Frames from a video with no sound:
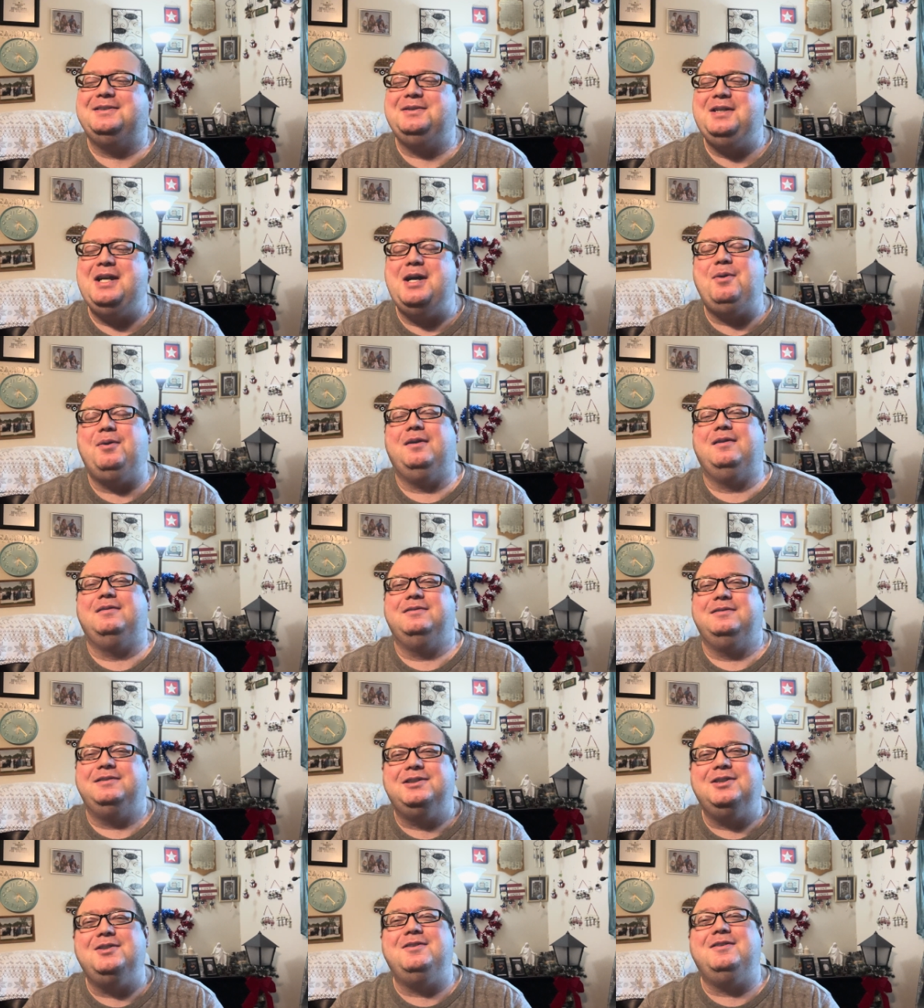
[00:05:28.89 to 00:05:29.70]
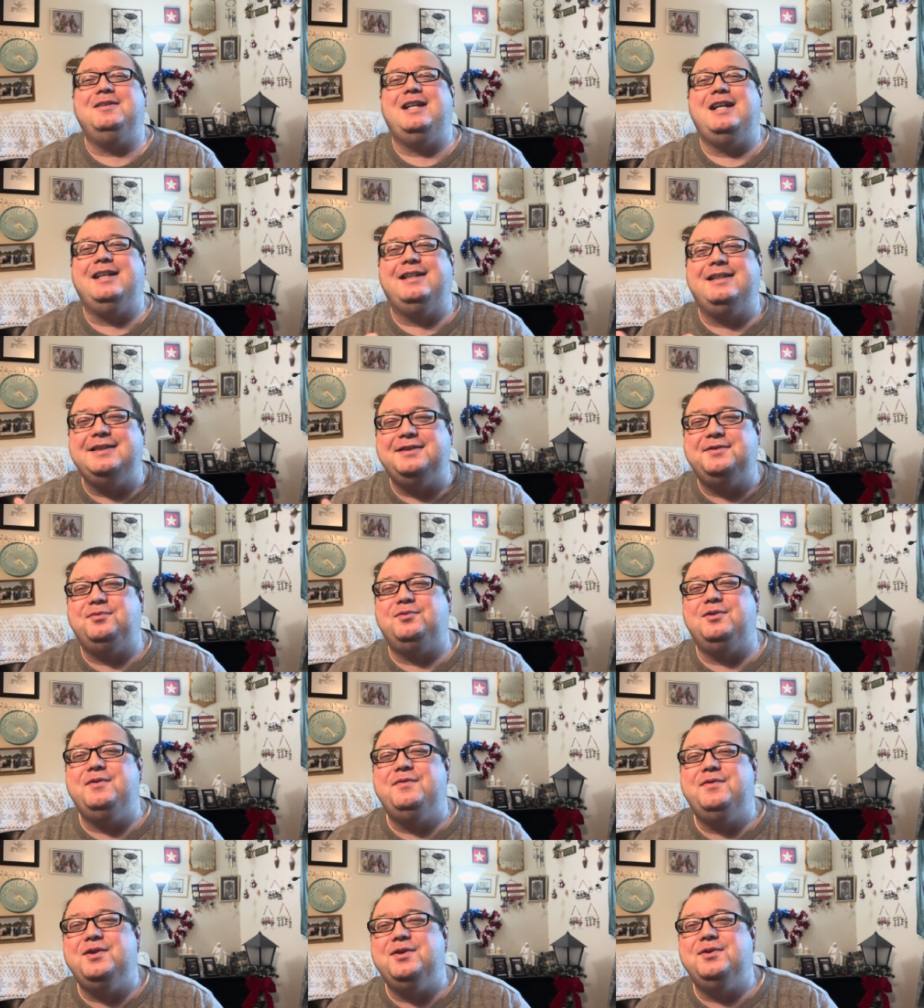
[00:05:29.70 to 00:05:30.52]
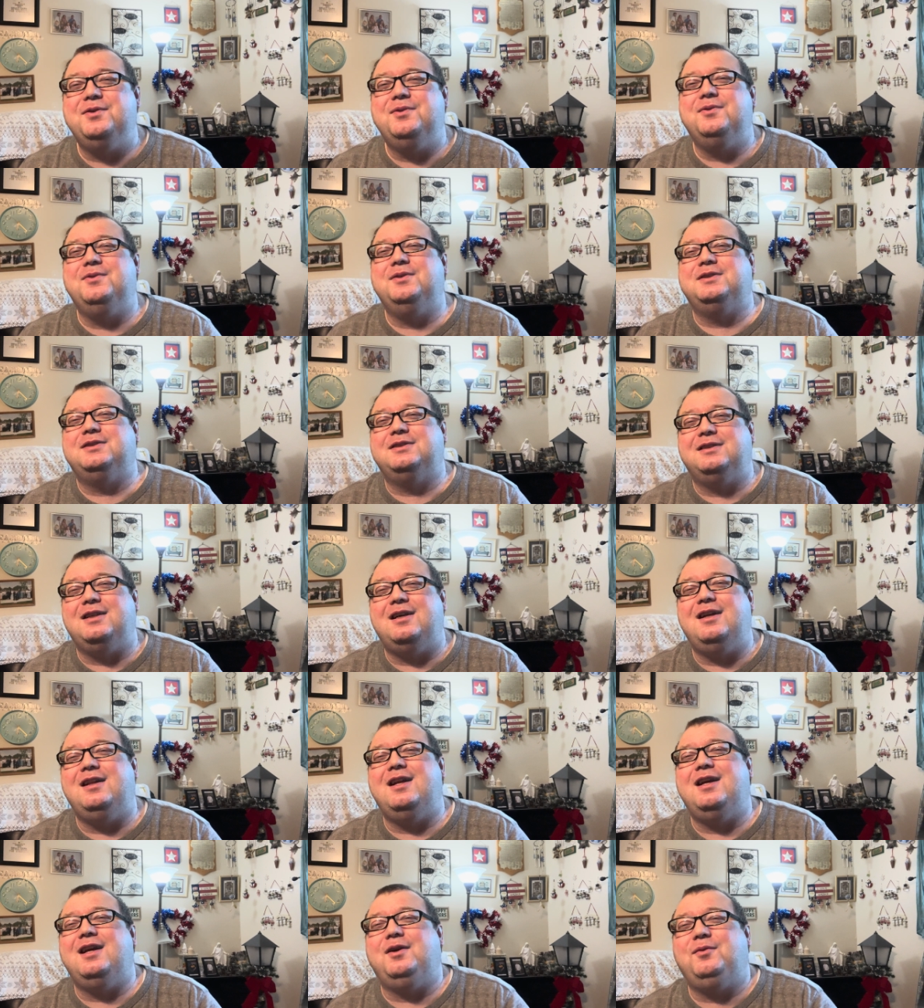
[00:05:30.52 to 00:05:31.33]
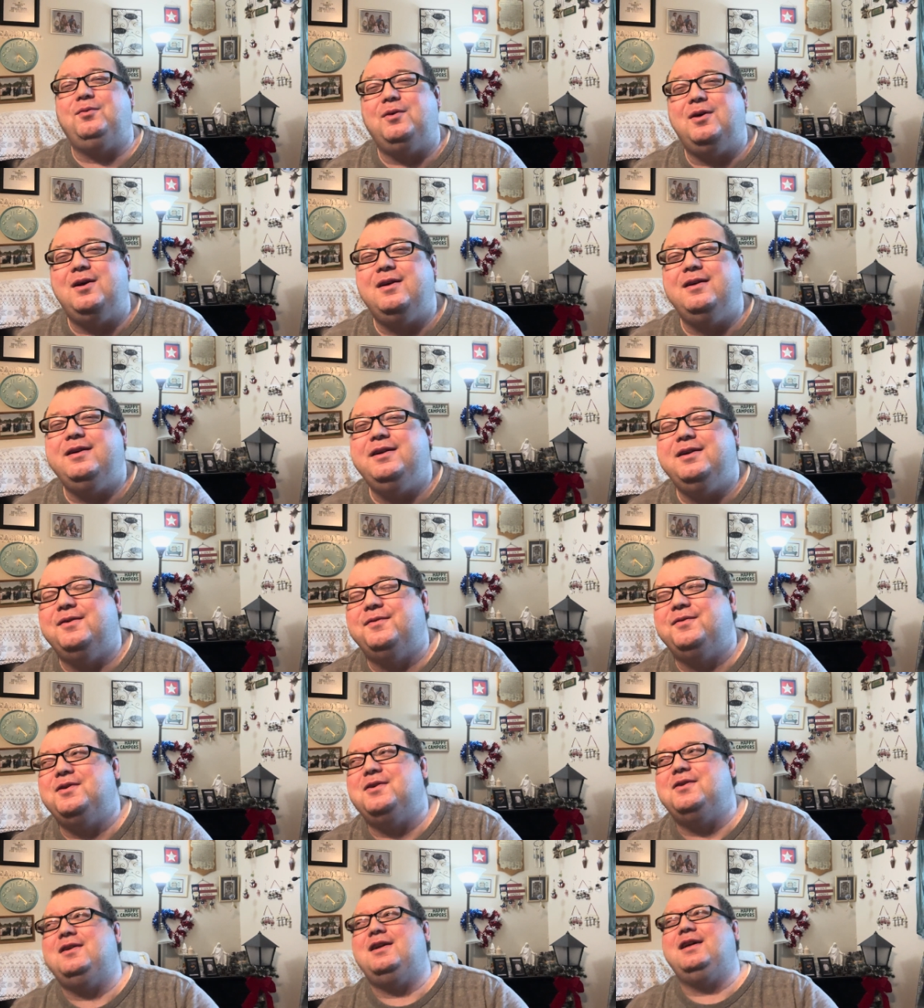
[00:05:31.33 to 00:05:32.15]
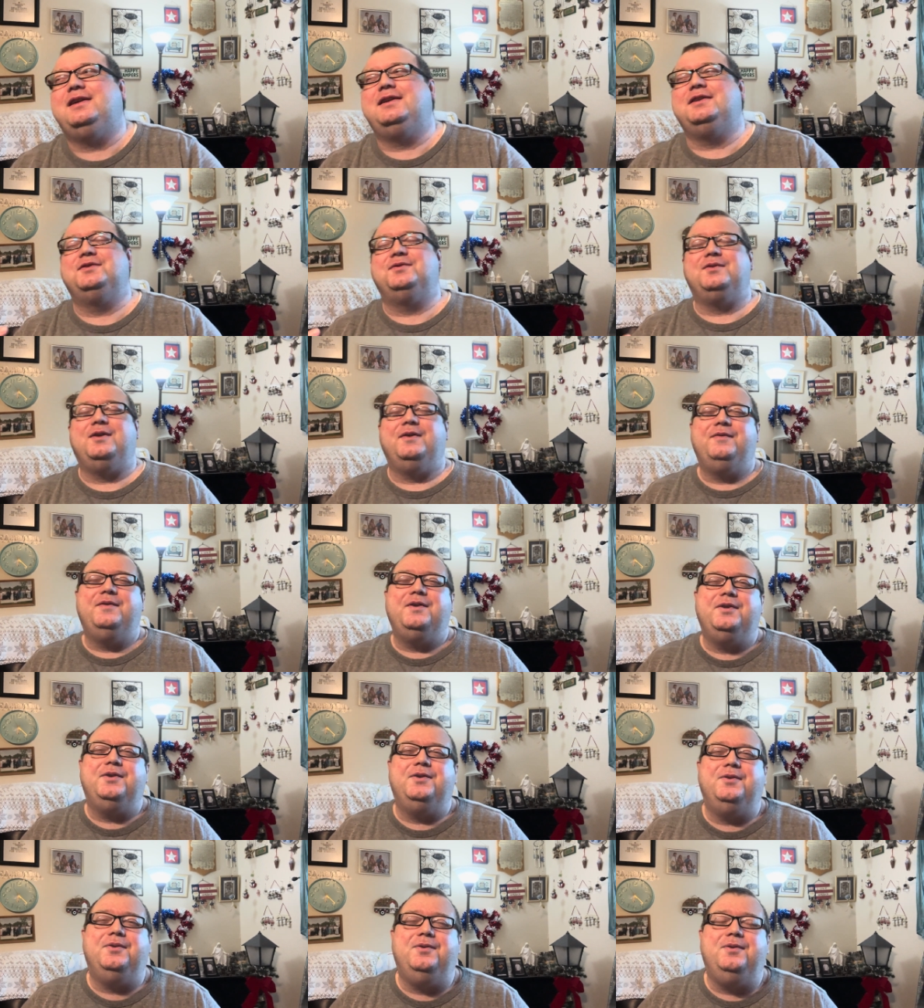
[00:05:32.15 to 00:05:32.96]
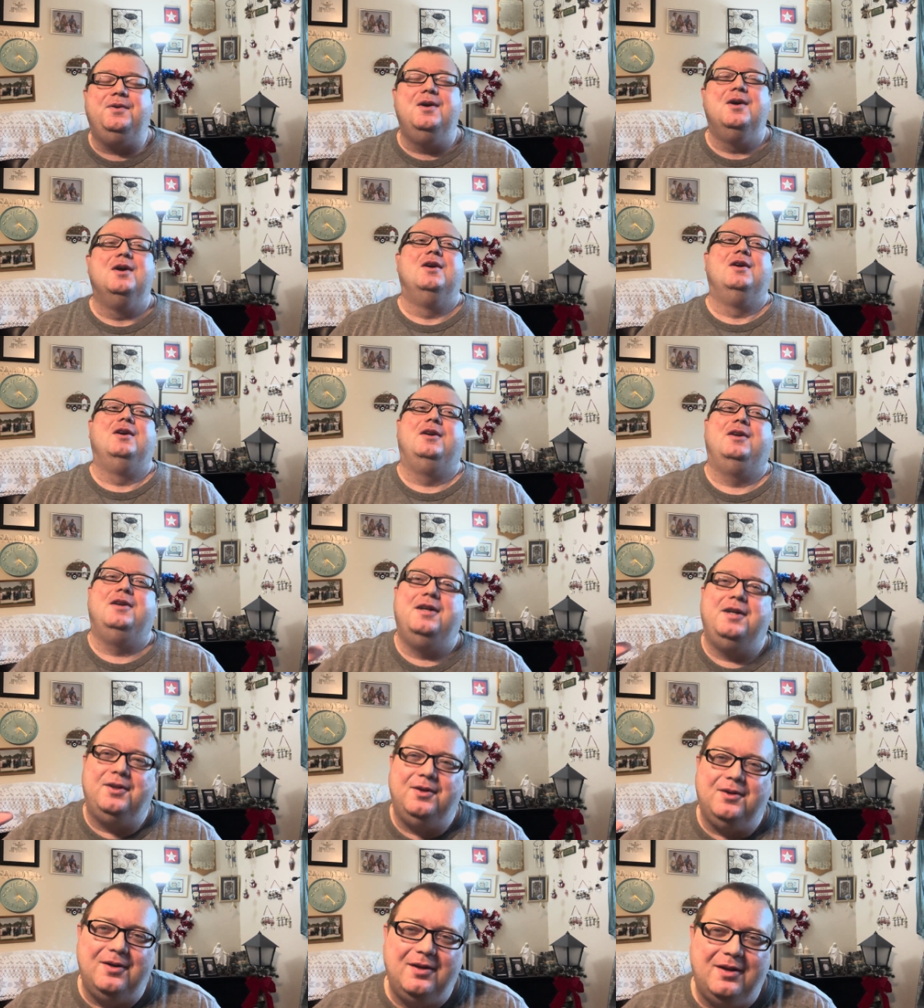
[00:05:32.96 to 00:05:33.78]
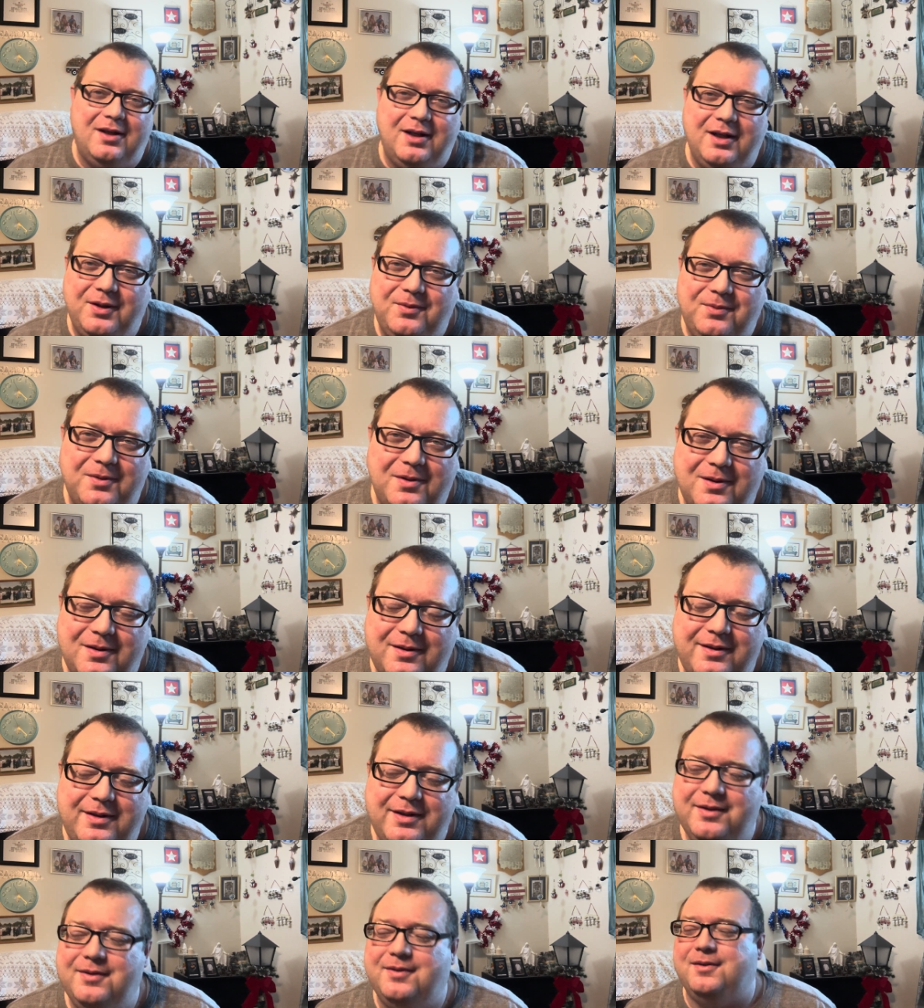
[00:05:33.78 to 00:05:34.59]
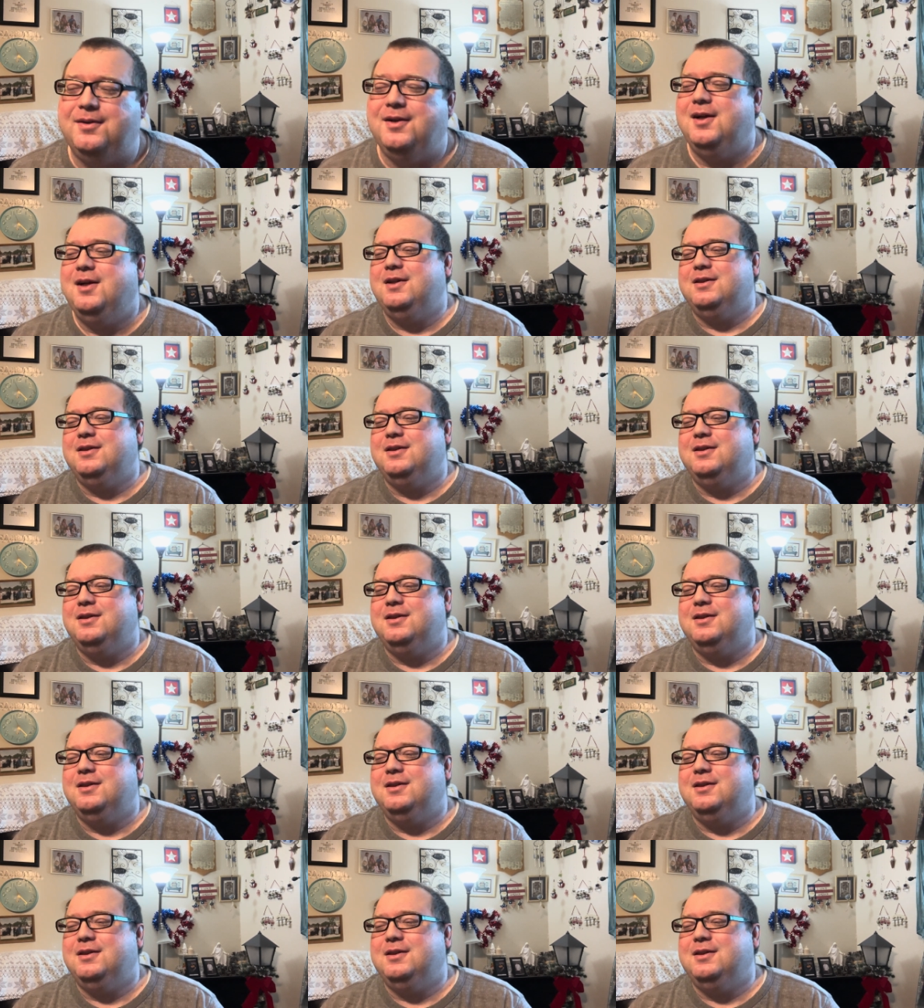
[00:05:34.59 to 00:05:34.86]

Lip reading: Yeah, so like this review, I like Raw Deal. If you don't like this review, you're not going to like Raw Deal.